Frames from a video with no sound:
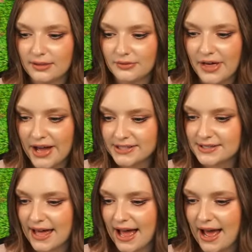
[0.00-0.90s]
that's
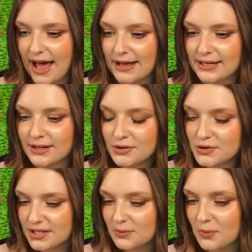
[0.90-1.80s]
that i can
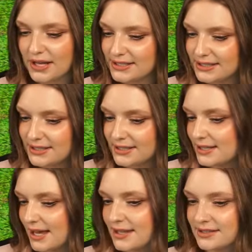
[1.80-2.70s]
understand why he
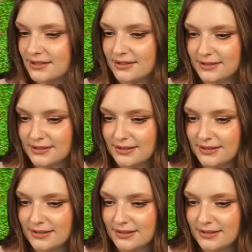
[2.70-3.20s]
hasn't